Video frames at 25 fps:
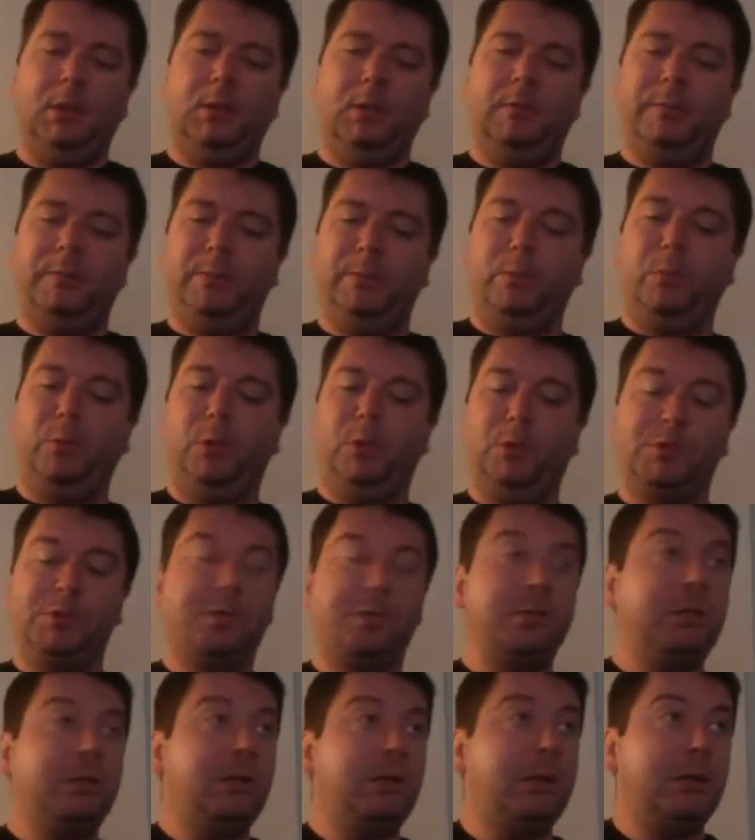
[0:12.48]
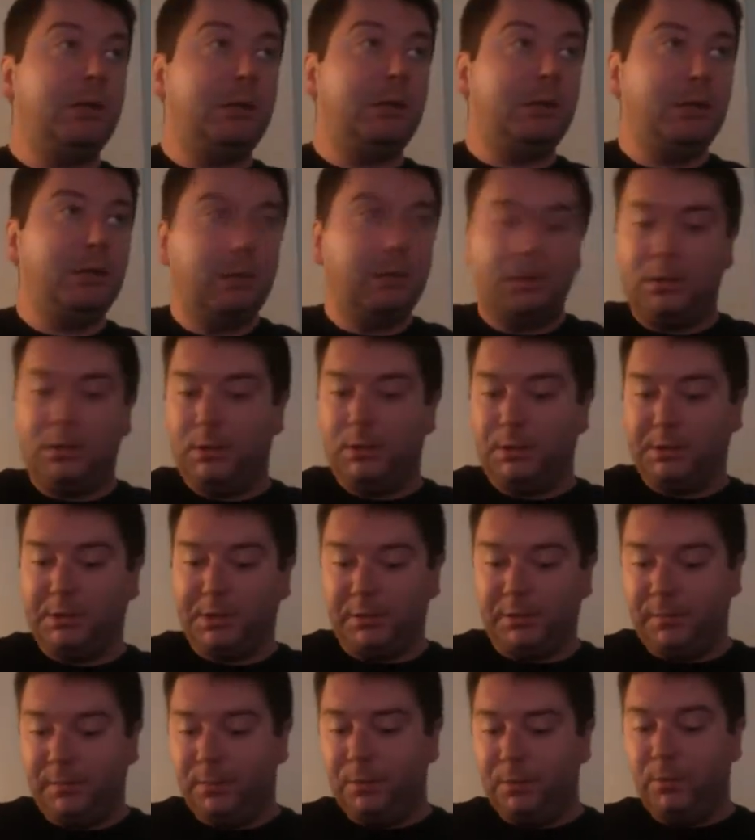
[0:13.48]
Been watching
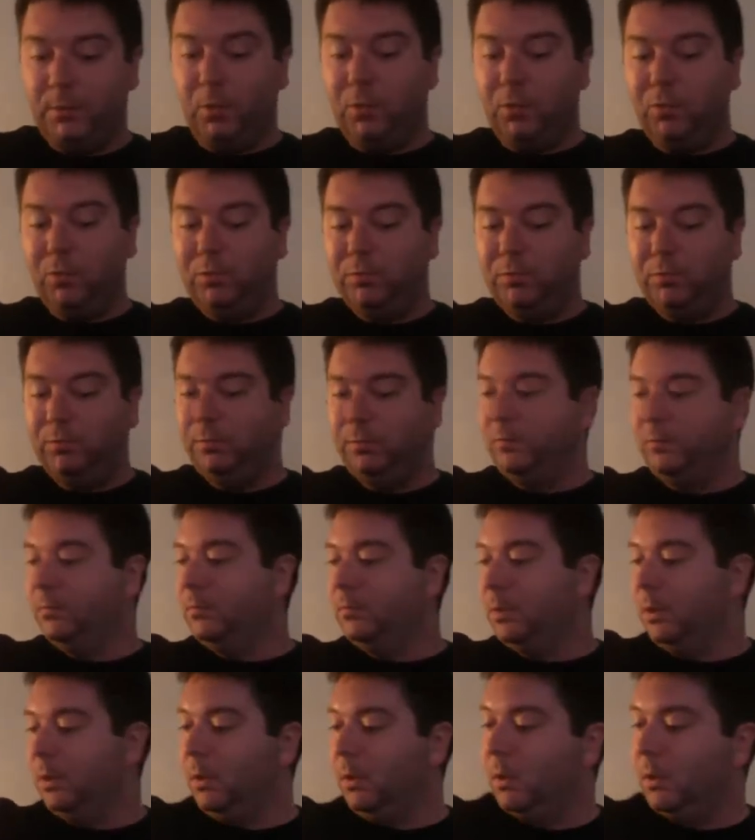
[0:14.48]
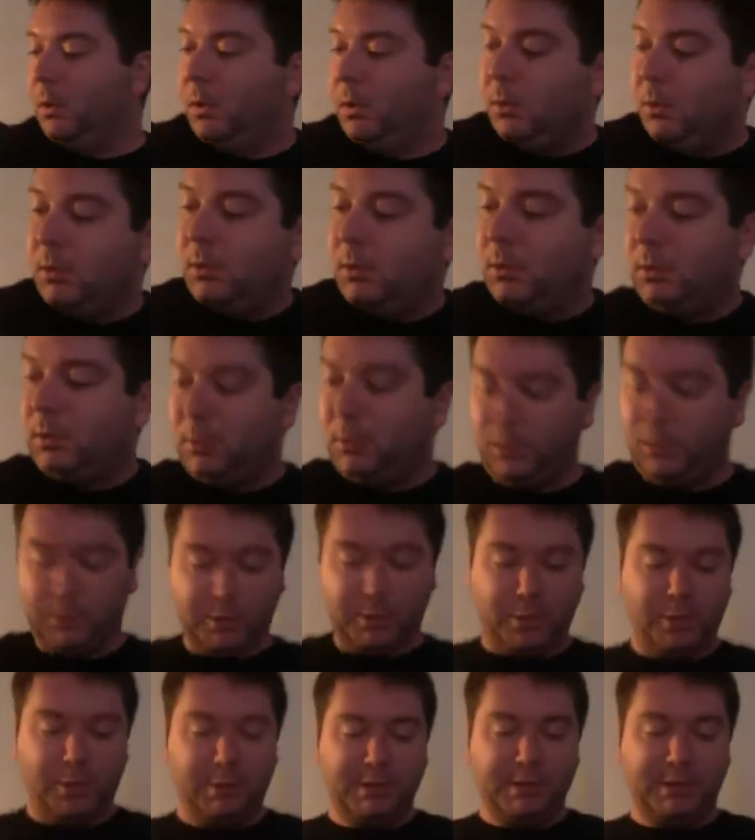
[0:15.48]
silver and gold
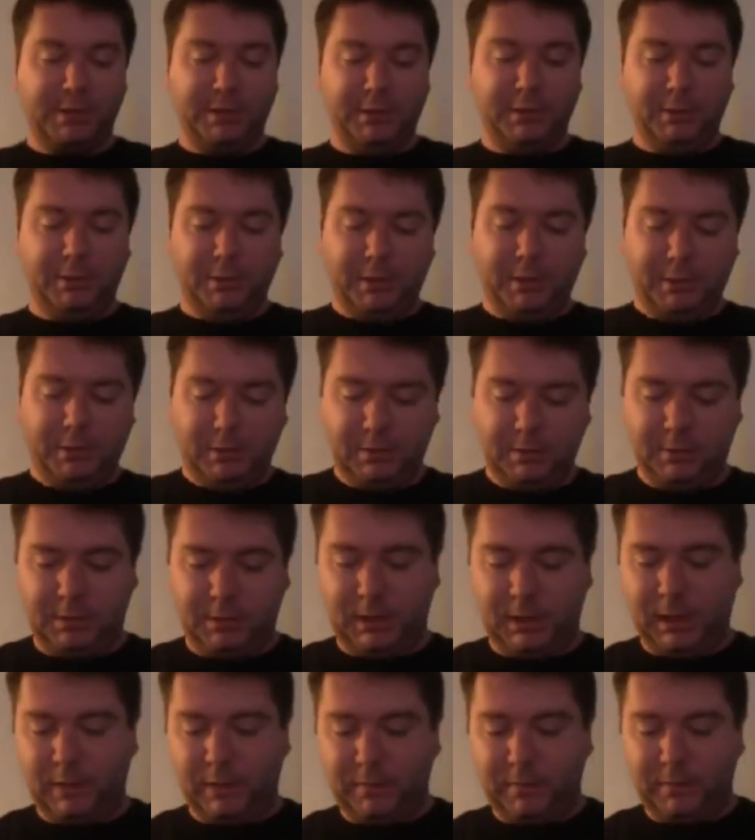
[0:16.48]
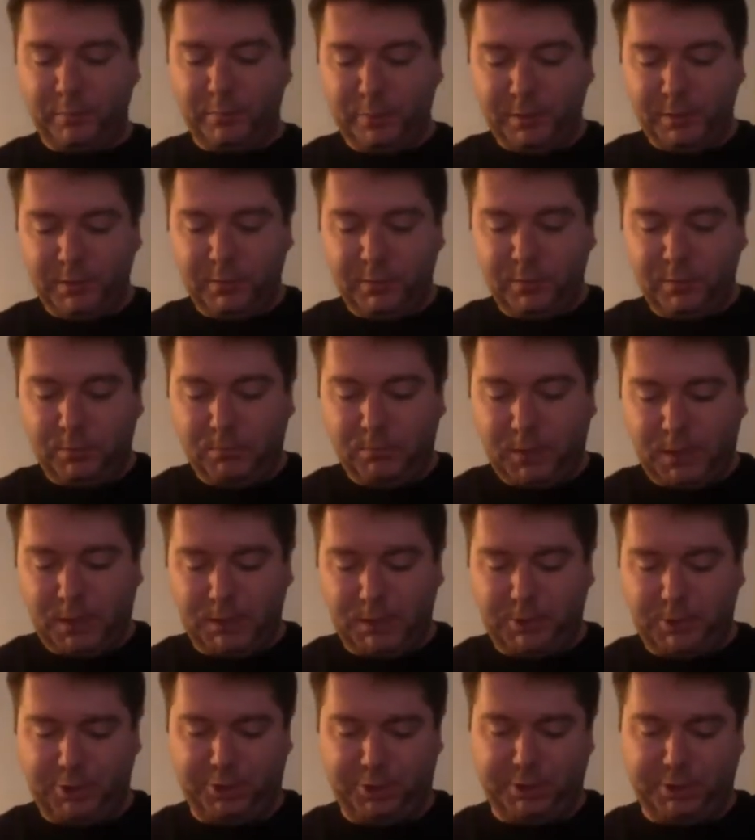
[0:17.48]
charts lately. They haven't been doing much,
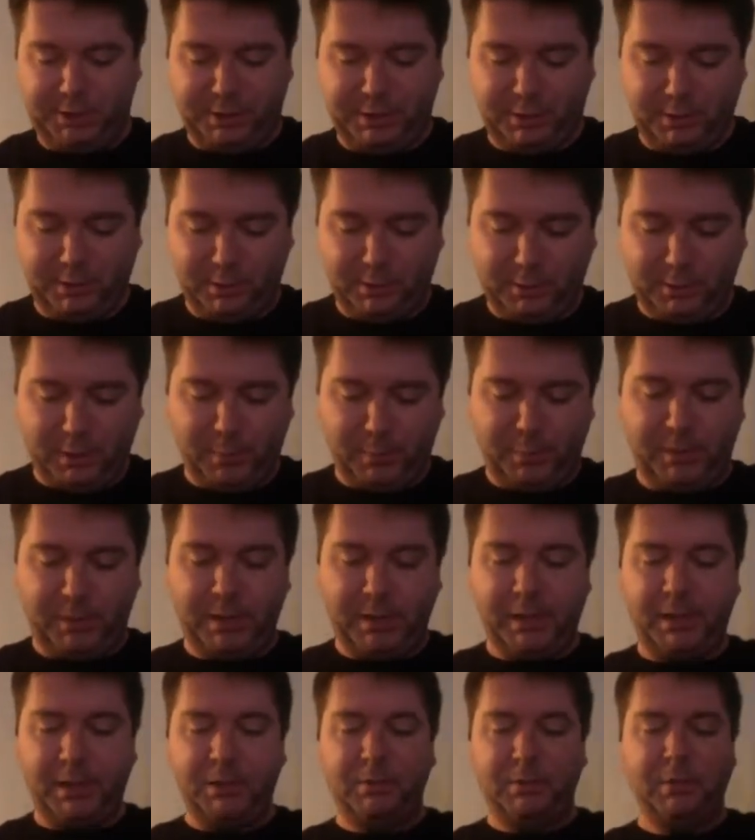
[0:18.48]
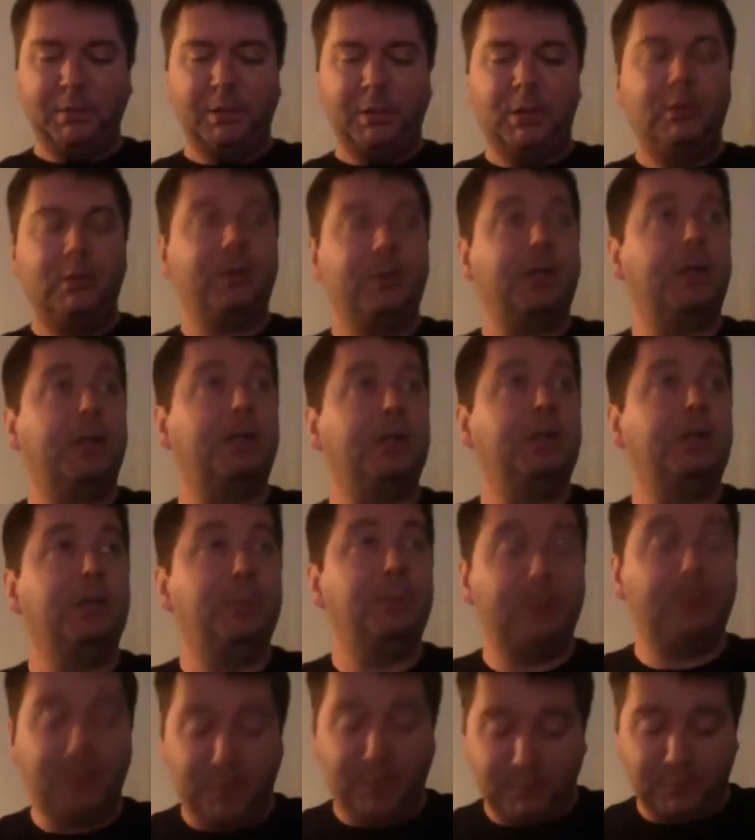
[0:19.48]
just a little up and down. Kind of keeping
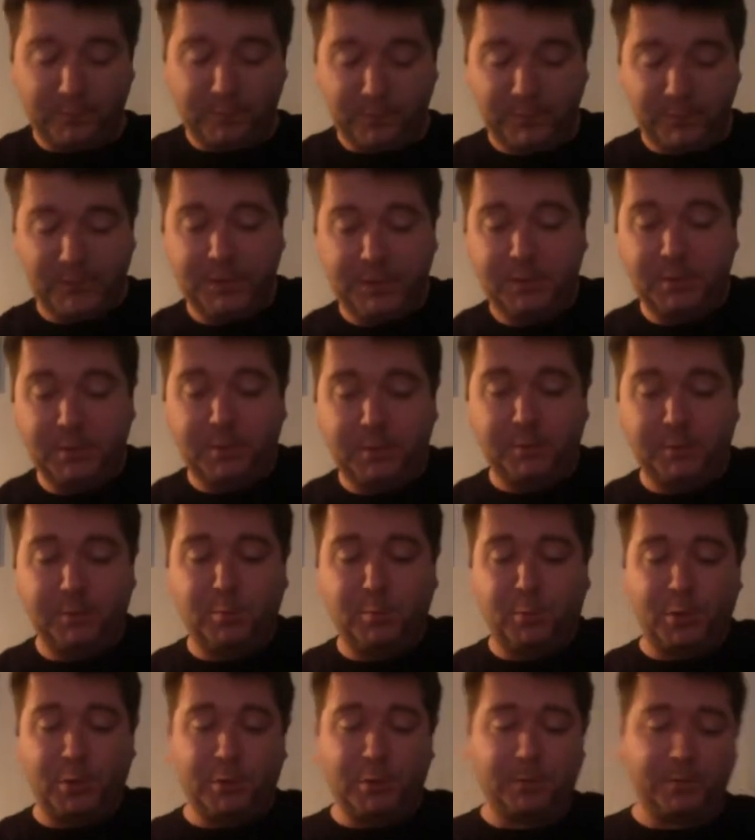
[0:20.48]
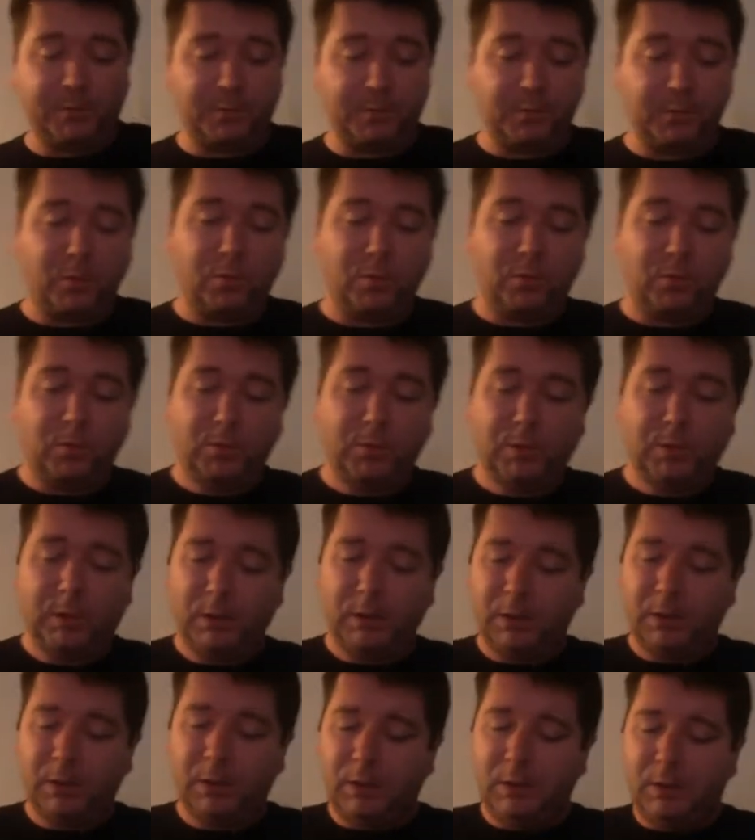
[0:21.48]
that 1500 mark for gold.
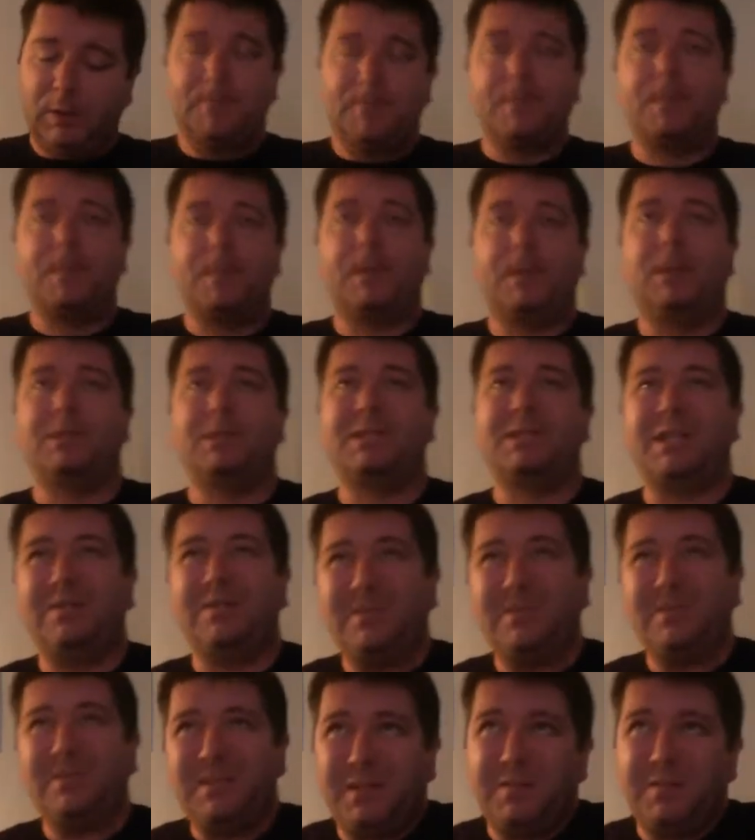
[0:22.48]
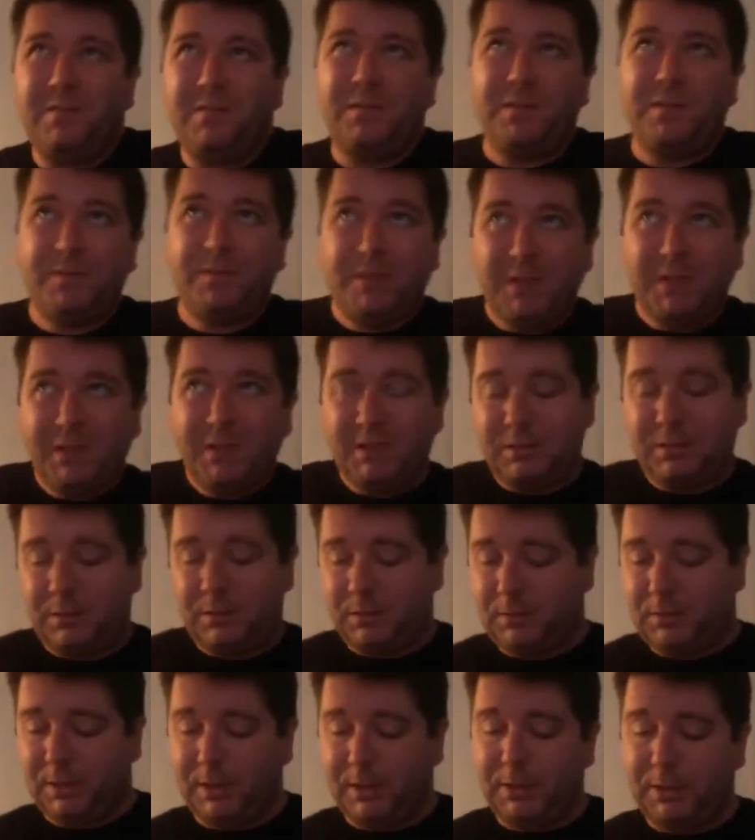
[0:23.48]
1750.
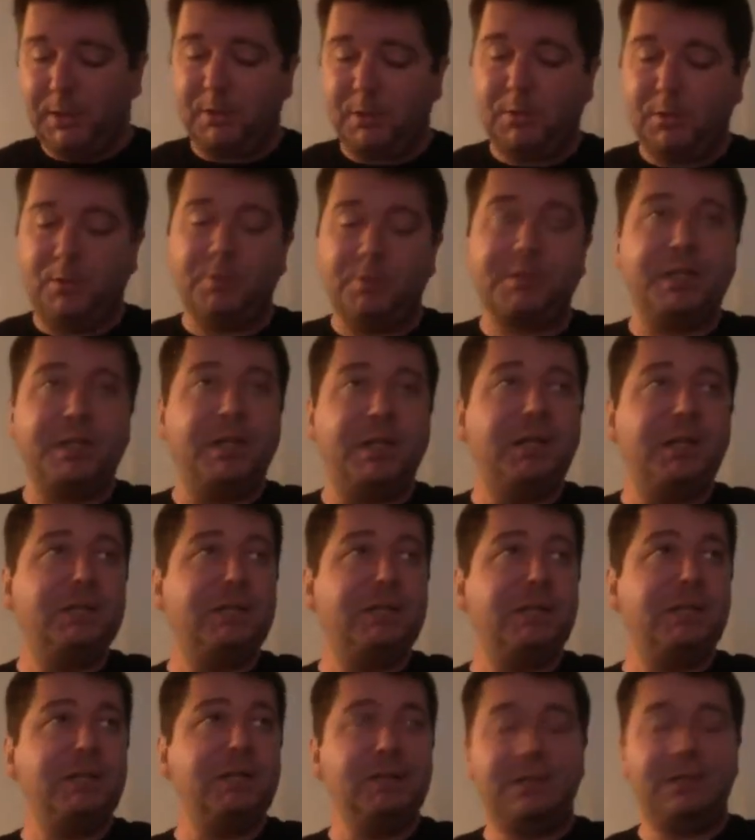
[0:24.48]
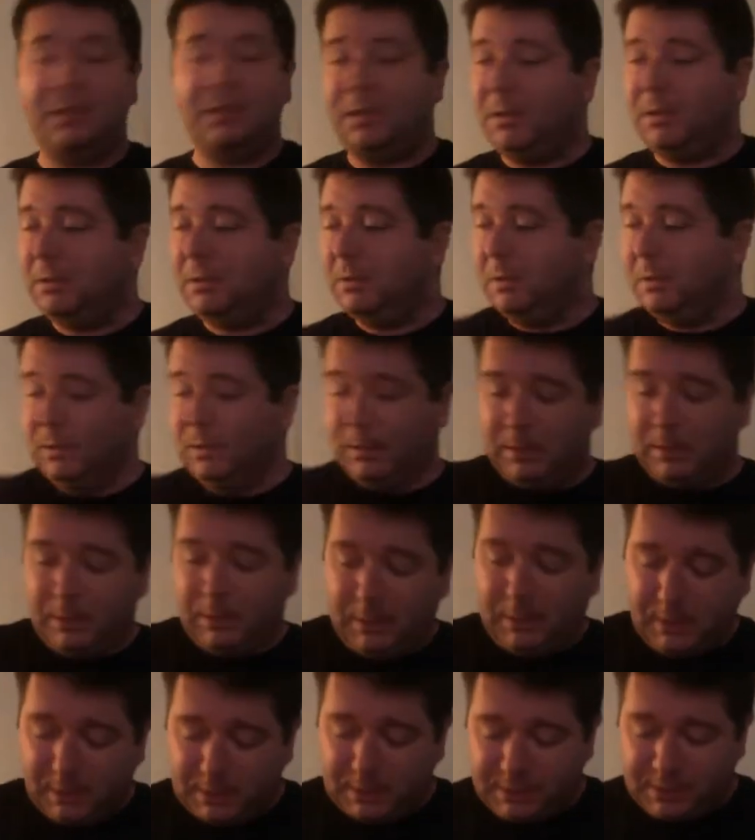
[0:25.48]
Kind of got close to 18 today
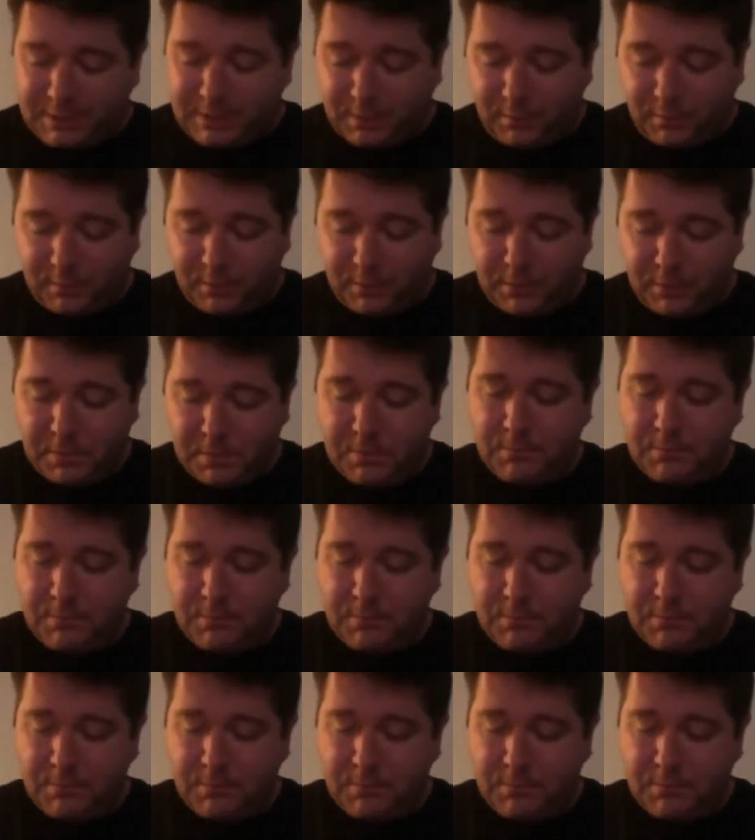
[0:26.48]
in silver.